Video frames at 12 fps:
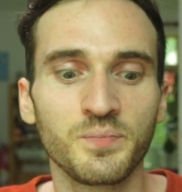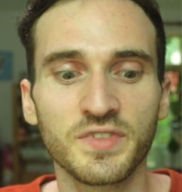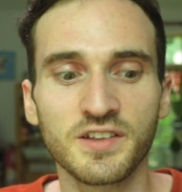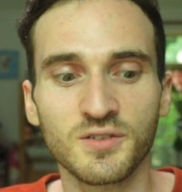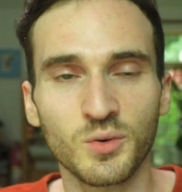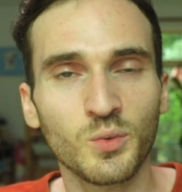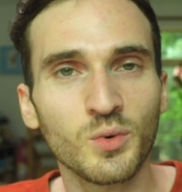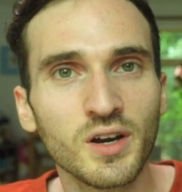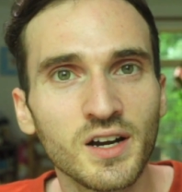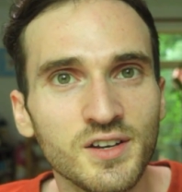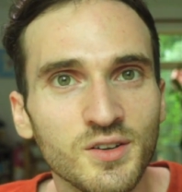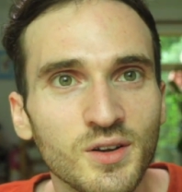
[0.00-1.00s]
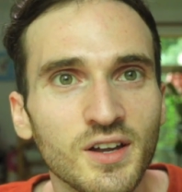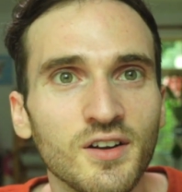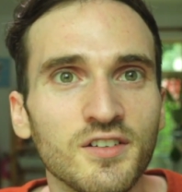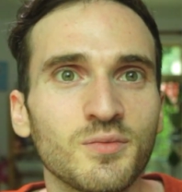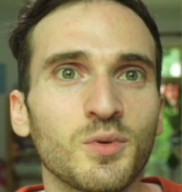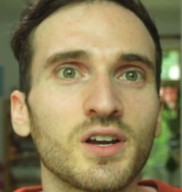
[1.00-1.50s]
So what we're going to do here
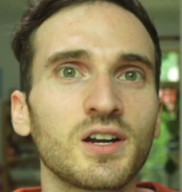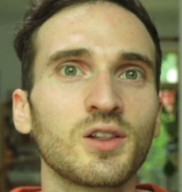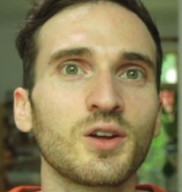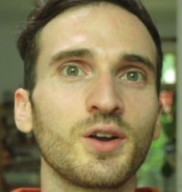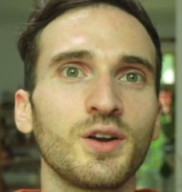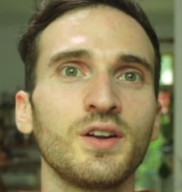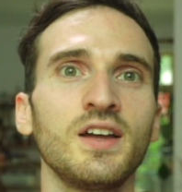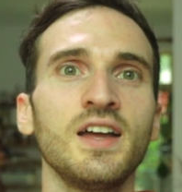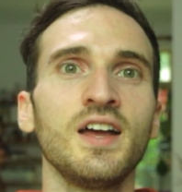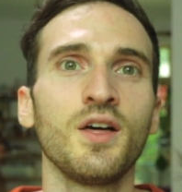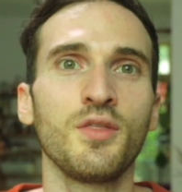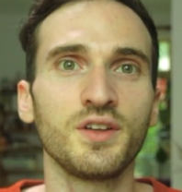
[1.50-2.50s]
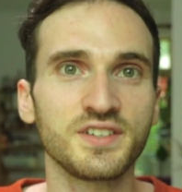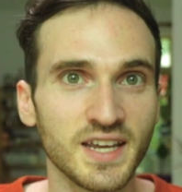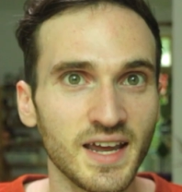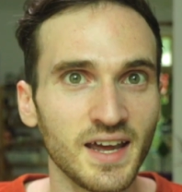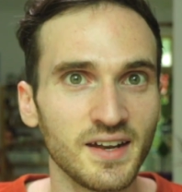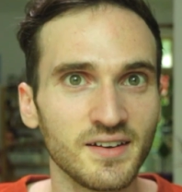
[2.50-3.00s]
is we're going to learn the
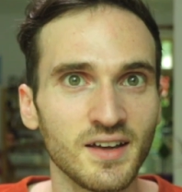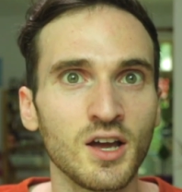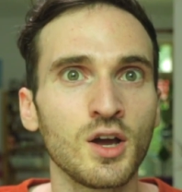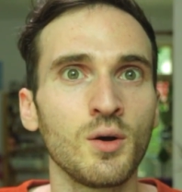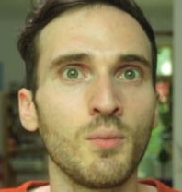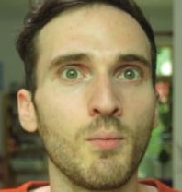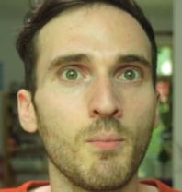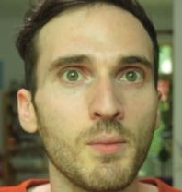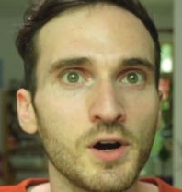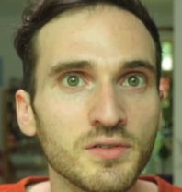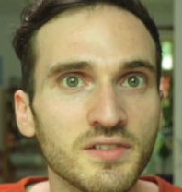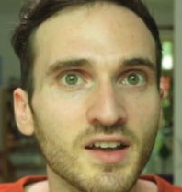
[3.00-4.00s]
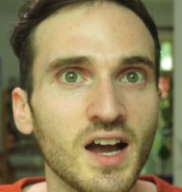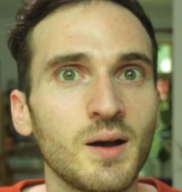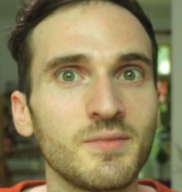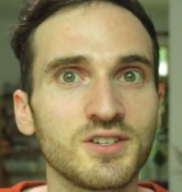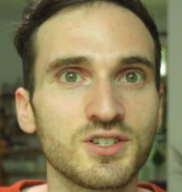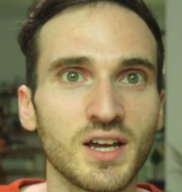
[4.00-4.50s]
10 most
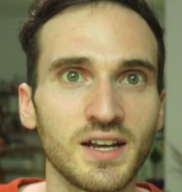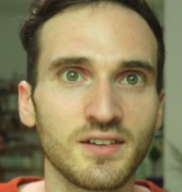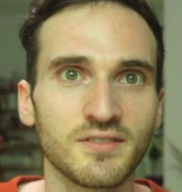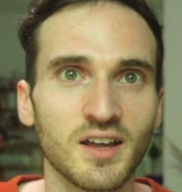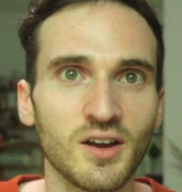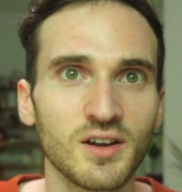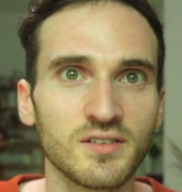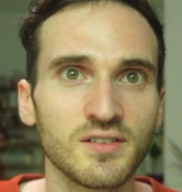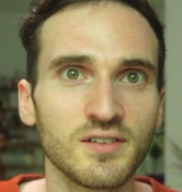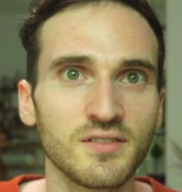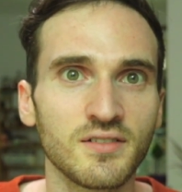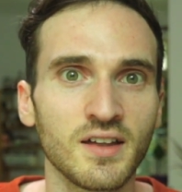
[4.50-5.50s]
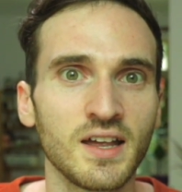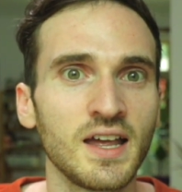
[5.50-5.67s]
common Chinese characters